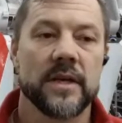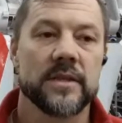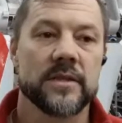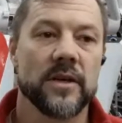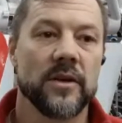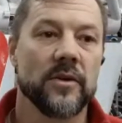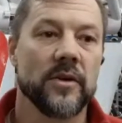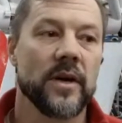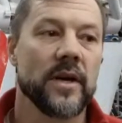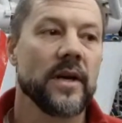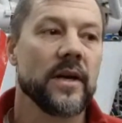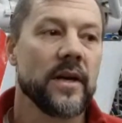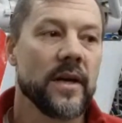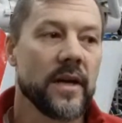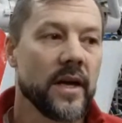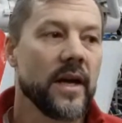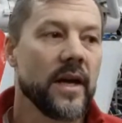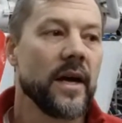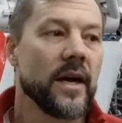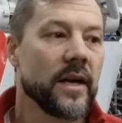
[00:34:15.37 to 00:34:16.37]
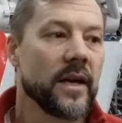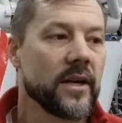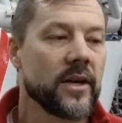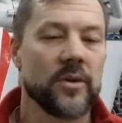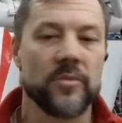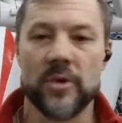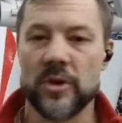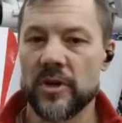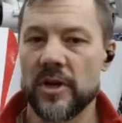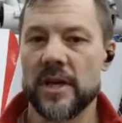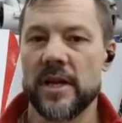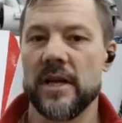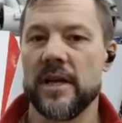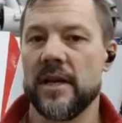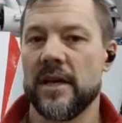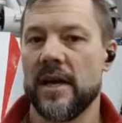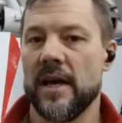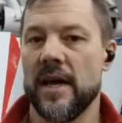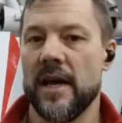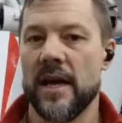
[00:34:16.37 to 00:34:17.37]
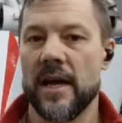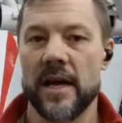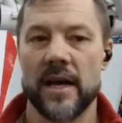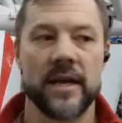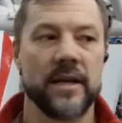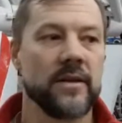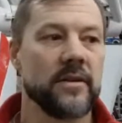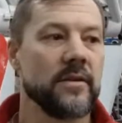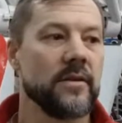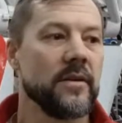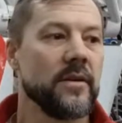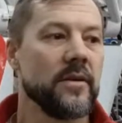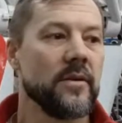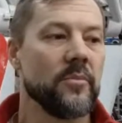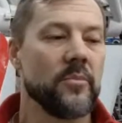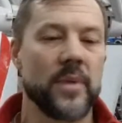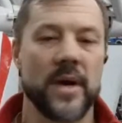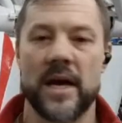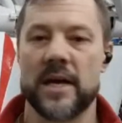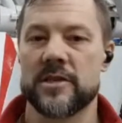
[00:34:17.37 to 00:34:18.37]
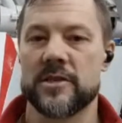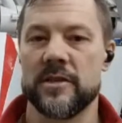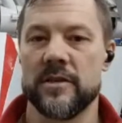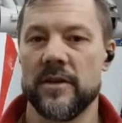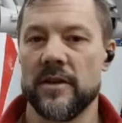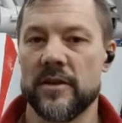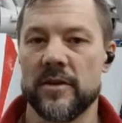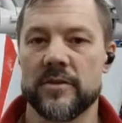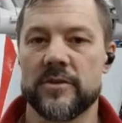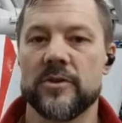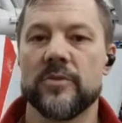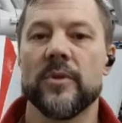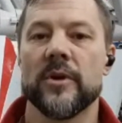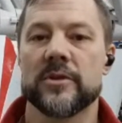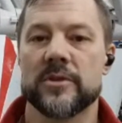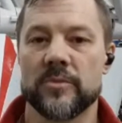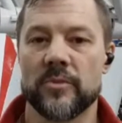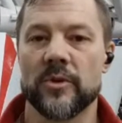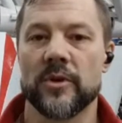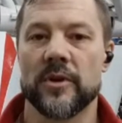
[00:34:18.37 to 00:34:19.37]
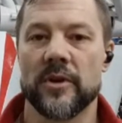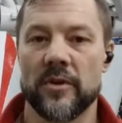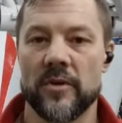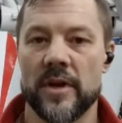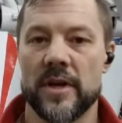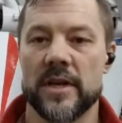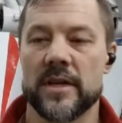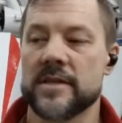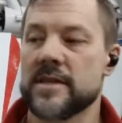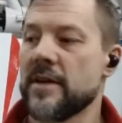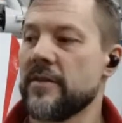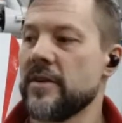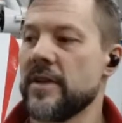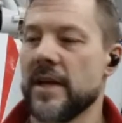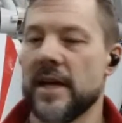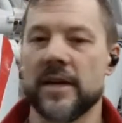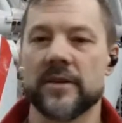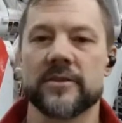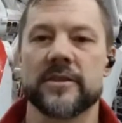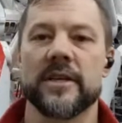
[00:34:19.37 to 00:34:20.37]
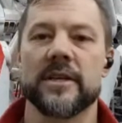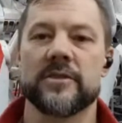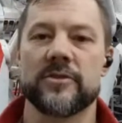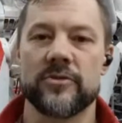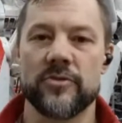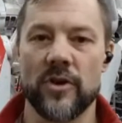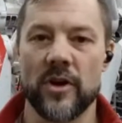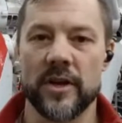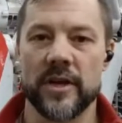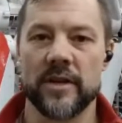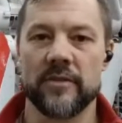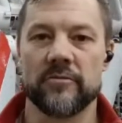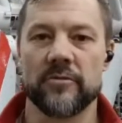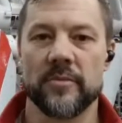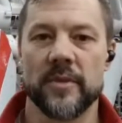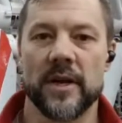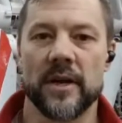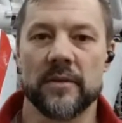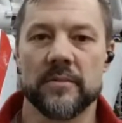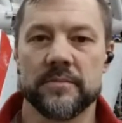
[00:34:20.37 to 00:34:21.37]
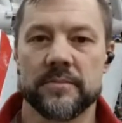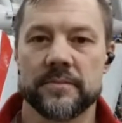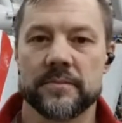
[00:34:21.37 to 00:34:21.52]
So community and passion are the two most important ingredients. Everything else gets drawn in from there.